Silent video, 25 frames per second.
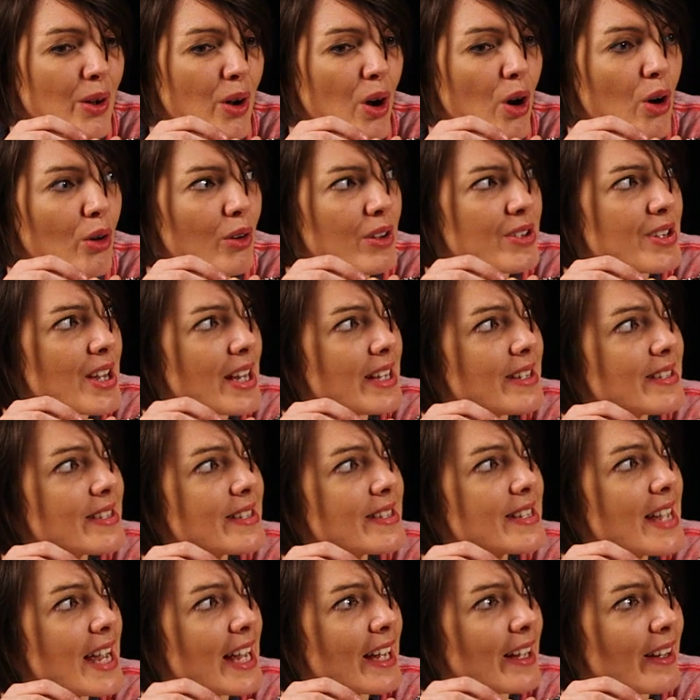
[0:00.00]
Or is it
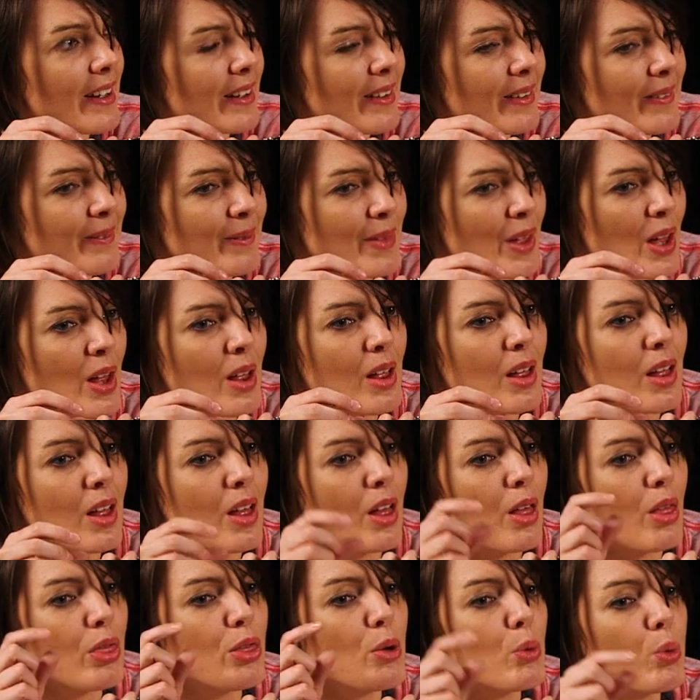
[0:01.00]
D,
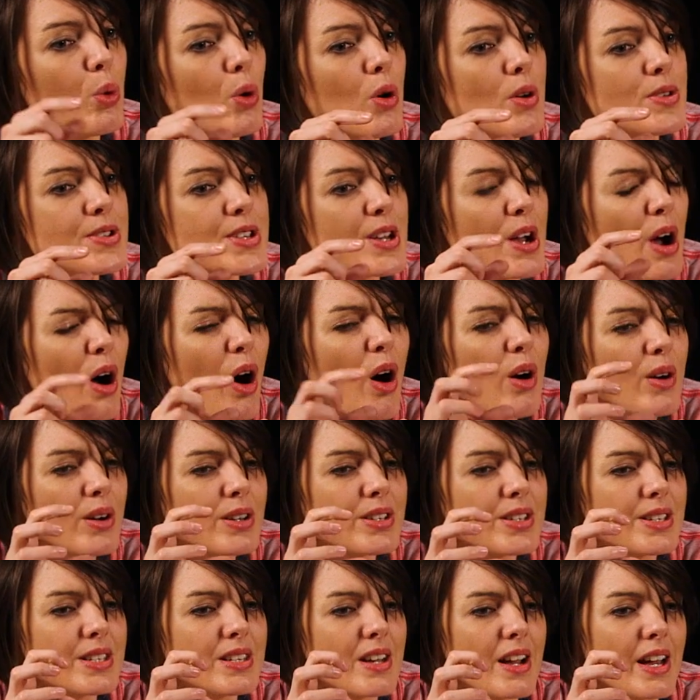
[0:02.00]
the water
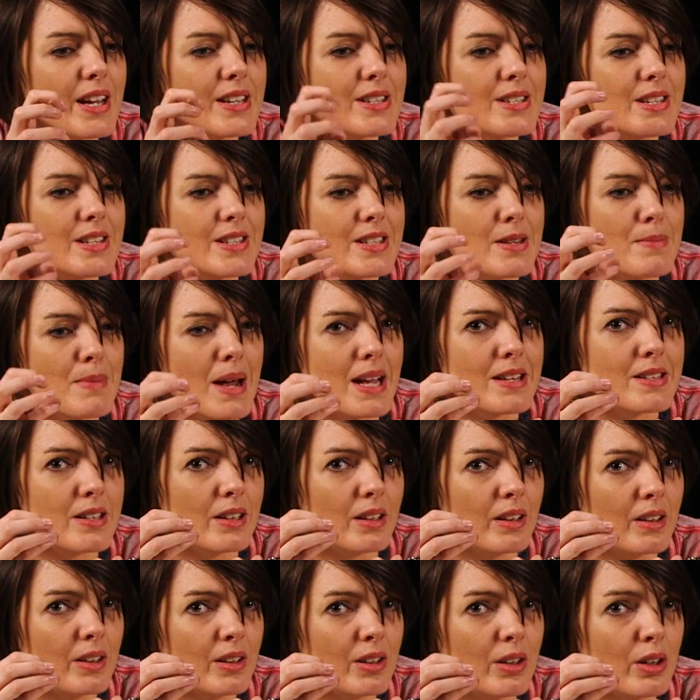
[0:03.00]
oxidizes the
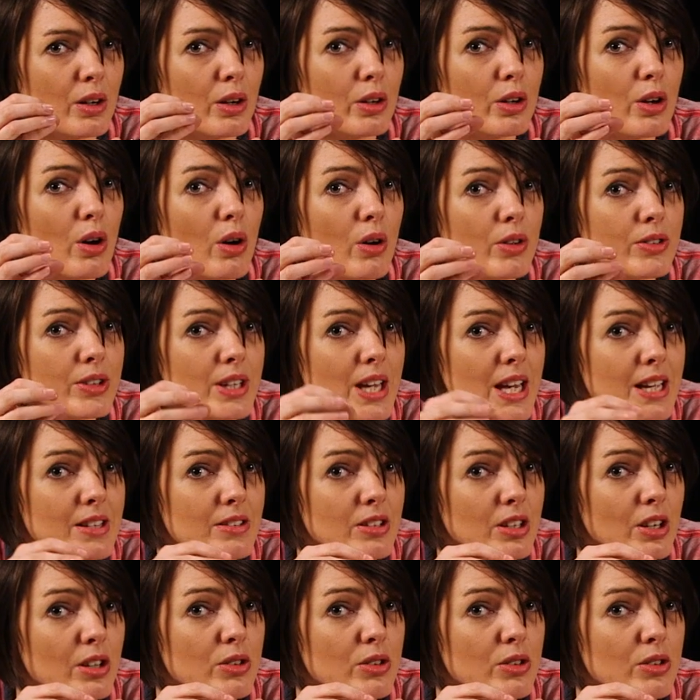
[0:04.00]
metal, causing it to